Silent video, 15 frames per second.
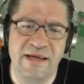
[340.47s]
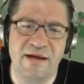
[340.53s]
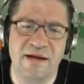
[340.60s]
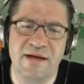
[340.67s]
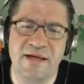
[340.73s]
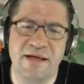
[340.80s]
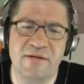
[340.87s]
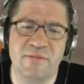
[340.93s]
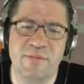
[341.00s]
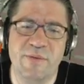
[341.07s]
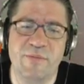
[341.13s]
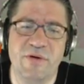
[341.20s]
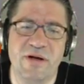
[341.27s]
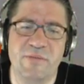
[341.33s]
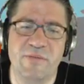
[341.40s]
I can't
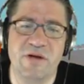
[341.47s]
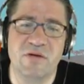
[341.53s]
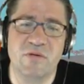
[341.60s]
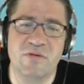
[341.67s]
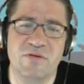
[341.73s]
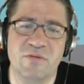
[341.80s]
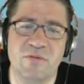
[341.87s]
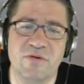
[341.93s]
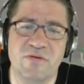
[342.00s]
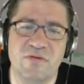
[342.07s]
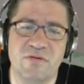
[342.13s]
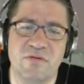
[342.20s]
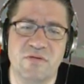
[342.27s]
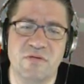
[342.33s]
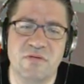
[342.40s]
remember how many doors it was.
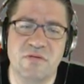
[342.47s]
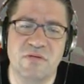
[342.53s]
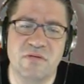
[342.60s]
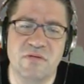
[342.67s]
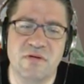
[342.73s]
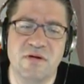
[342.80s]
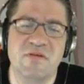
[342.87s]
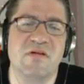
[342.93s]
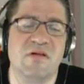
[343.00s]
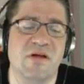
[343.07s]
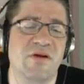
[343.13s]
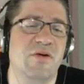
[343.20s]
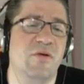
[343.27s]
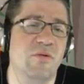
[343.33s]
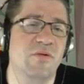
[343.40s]
It was a
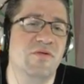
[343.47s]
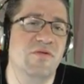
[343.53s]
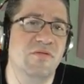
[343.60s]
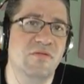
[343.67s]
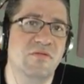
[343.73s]
lot of doors.